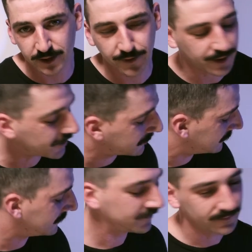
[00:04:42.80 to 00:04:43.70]
video,
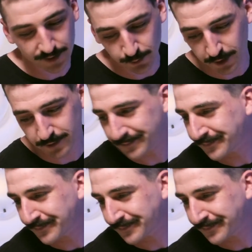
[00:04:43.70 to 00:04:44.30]
this works.